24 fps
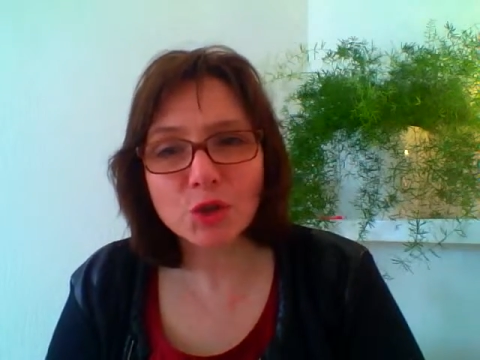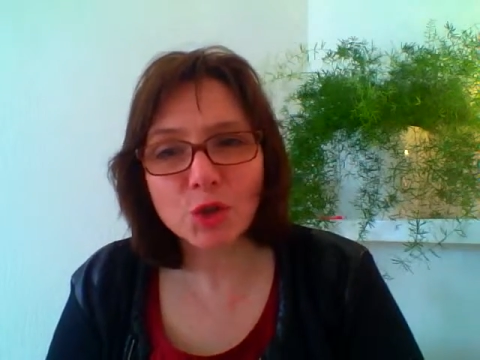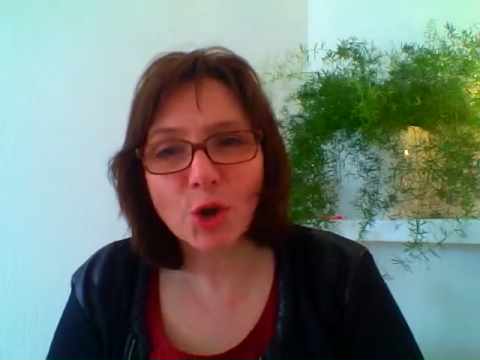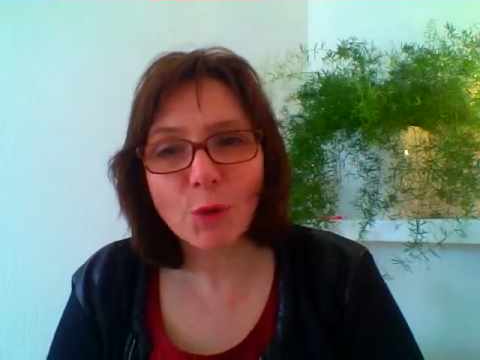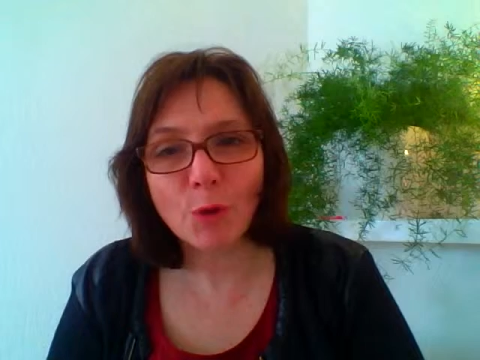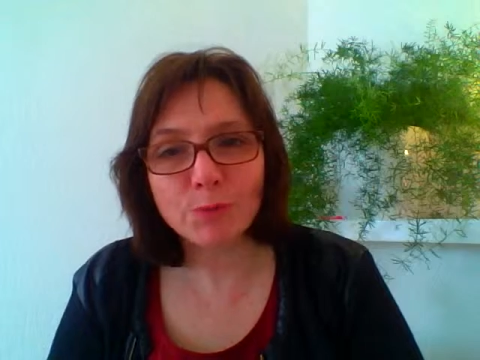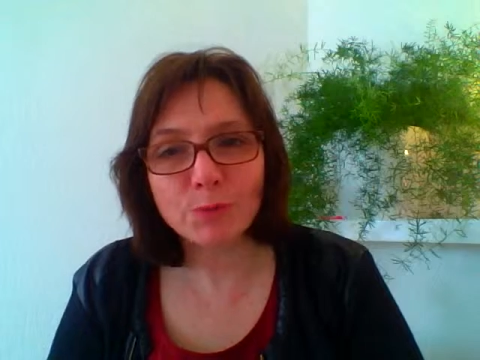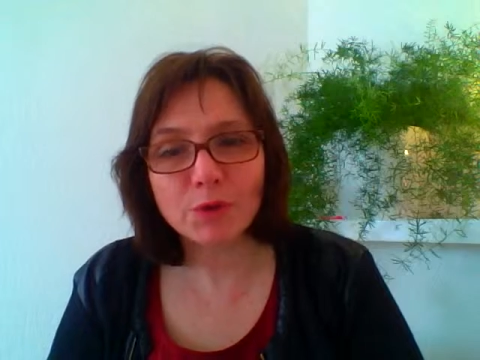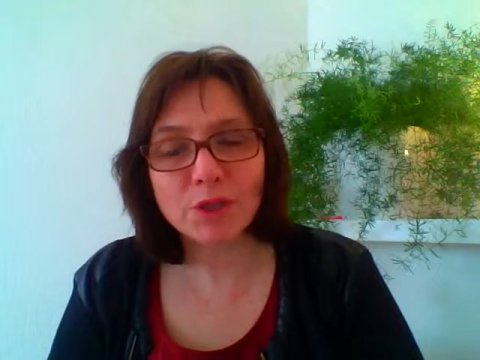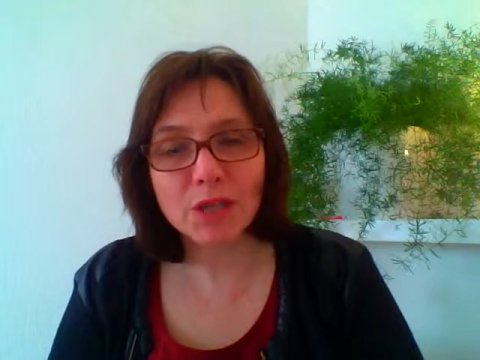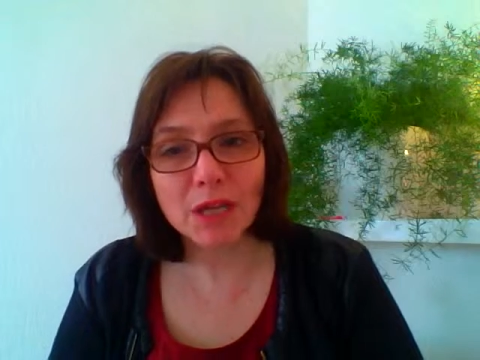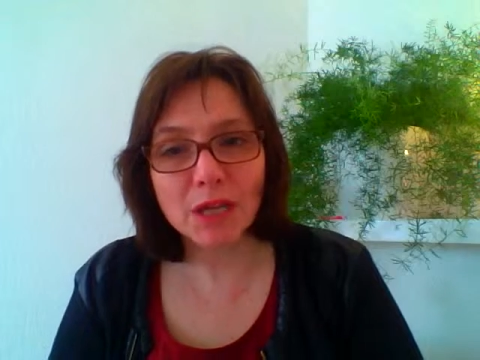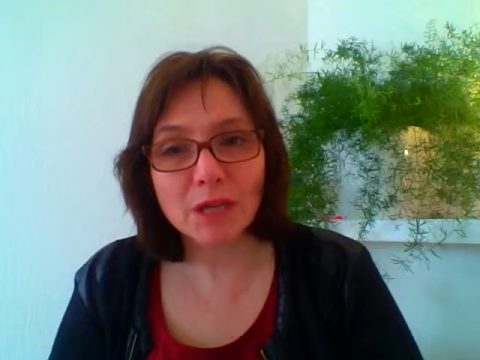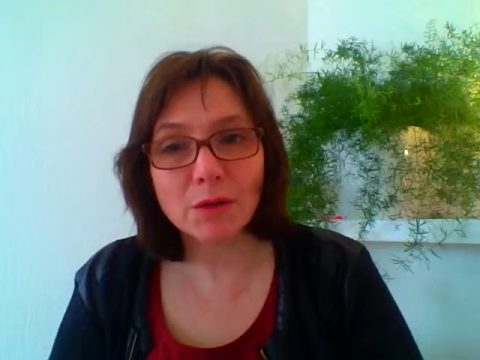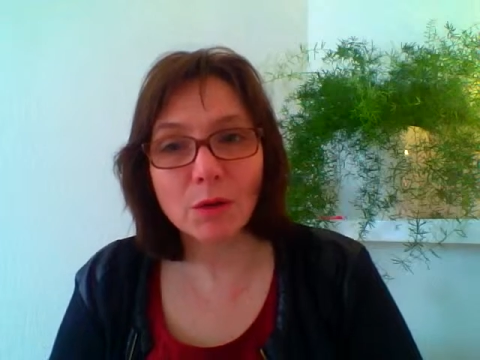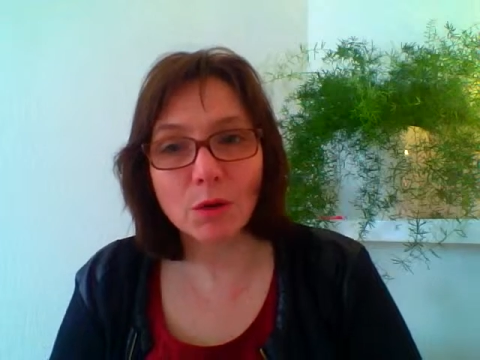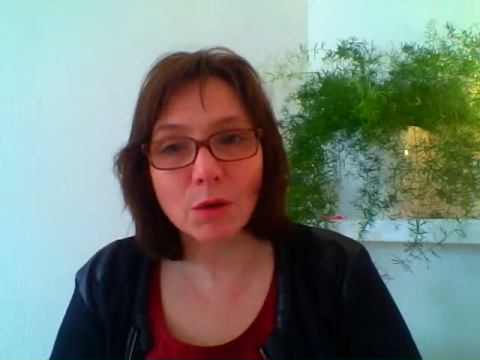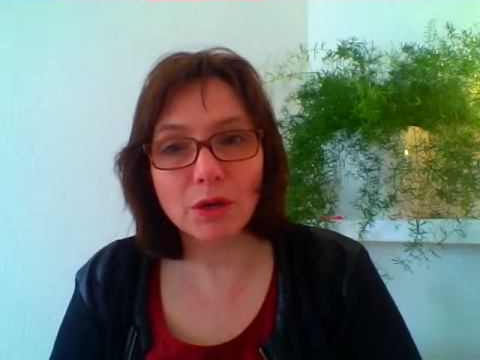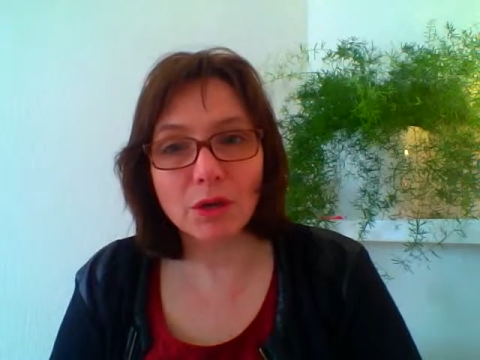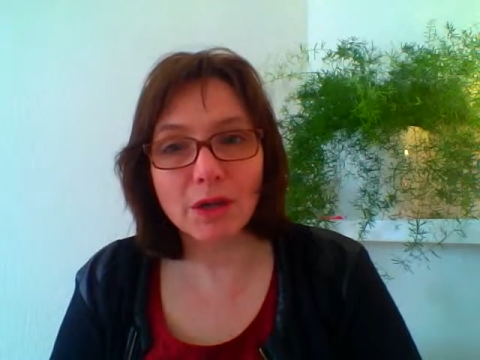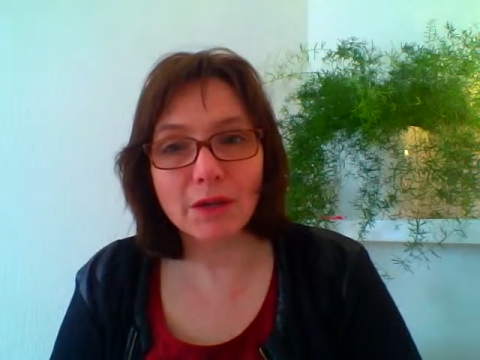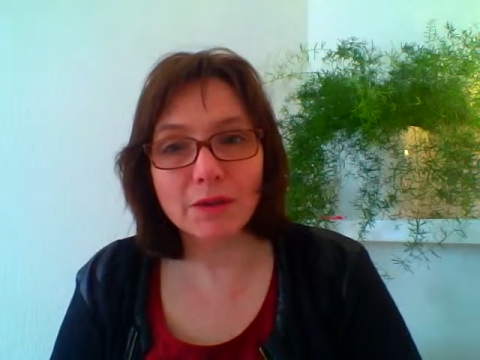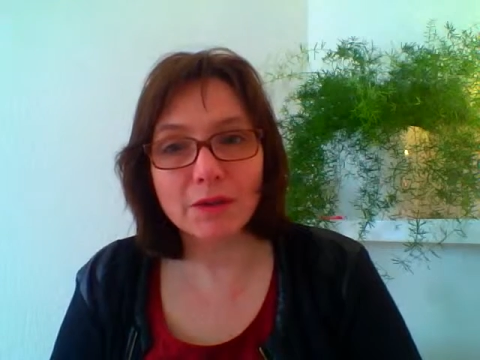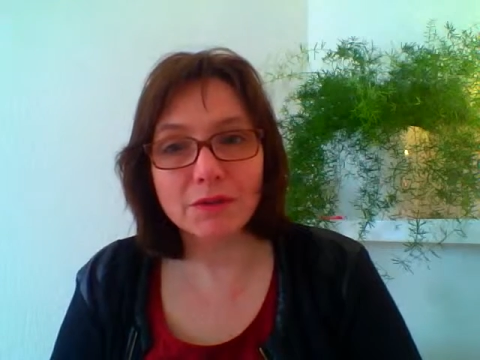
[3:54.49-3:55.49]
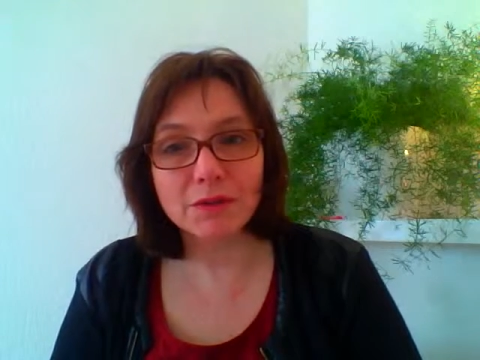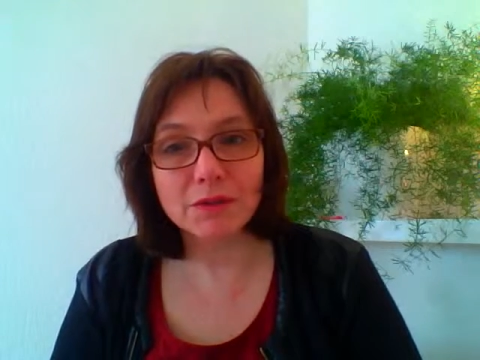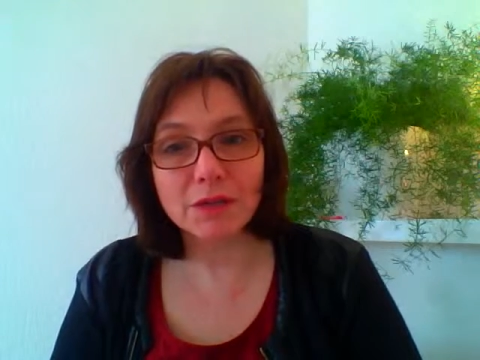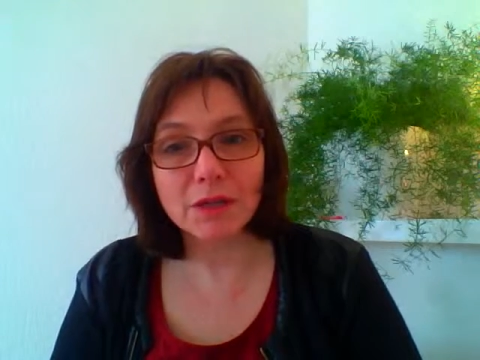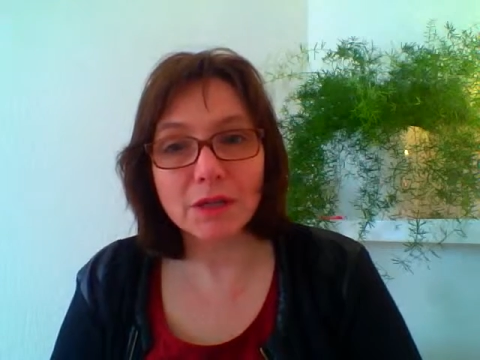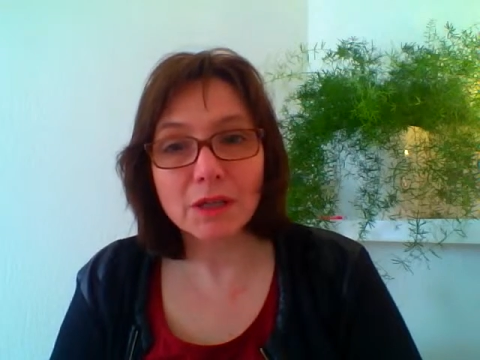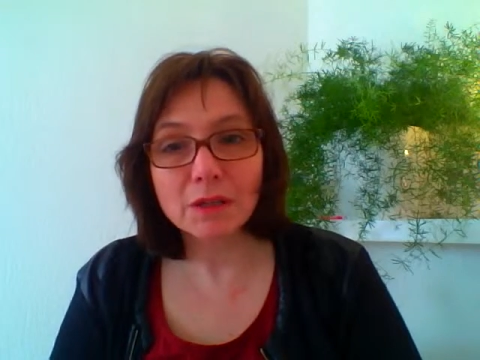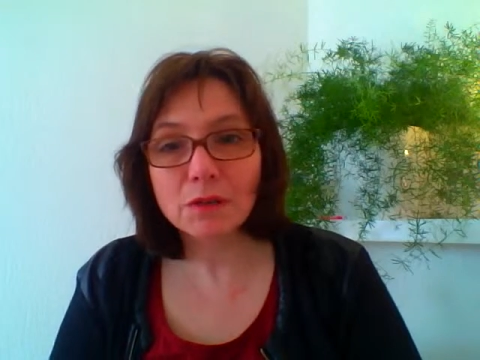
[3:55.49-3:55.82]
jobs in Holland.